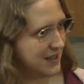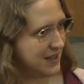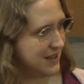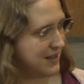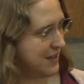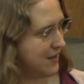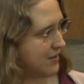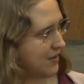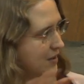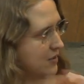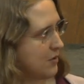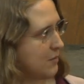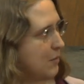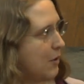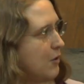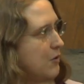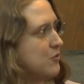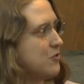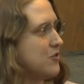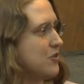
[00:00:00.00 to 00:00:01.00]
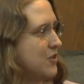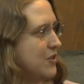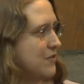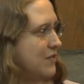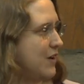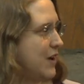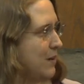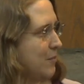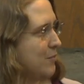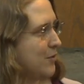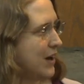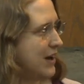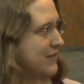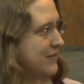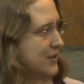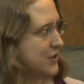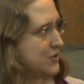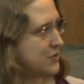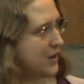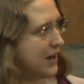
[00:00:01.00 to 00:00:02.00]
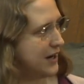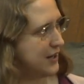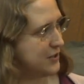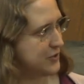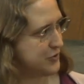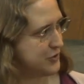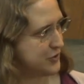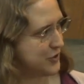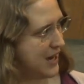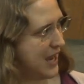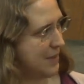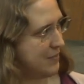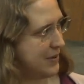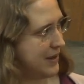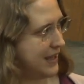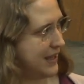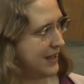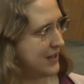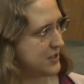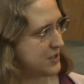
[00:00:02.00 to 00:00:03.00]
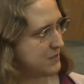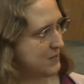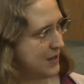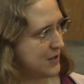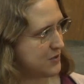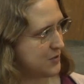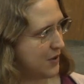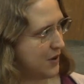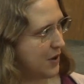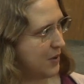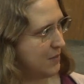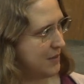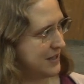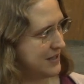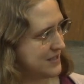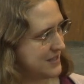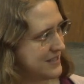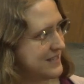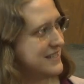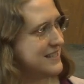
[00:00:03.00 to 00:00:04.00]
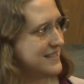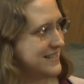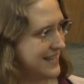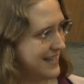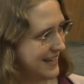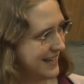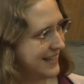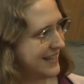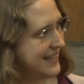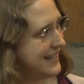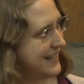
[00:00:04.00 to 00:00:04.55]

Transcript: this, as opposed to the very private trials which are happening in a space where nobody sees it